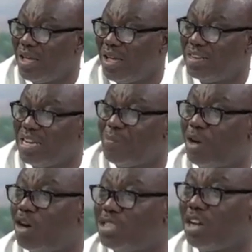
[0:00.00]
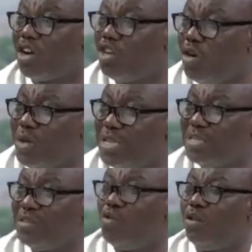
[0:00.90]
And that because
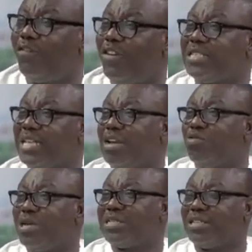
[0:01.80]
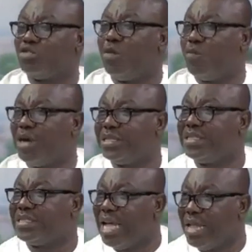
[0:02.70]
economies would face headwinds at some point
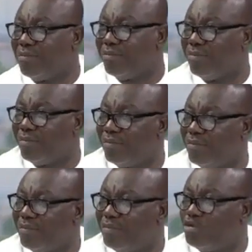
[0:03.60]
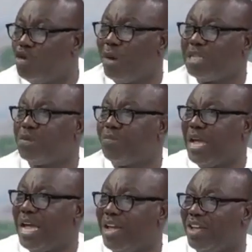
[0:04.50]
in time, you must
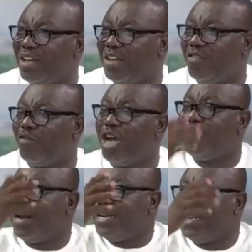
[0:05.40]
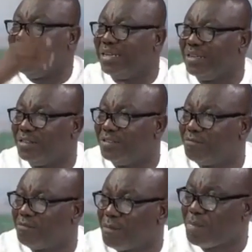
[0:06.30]
prepare for a rainy day.
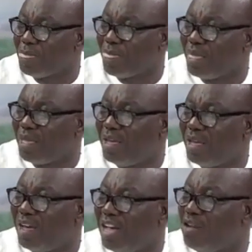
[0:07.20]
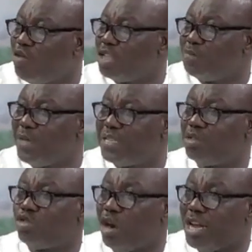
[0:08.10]
And he was
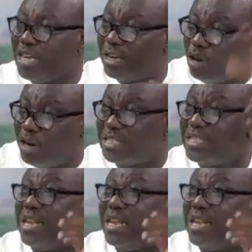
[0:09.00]
busy throwing the dollars in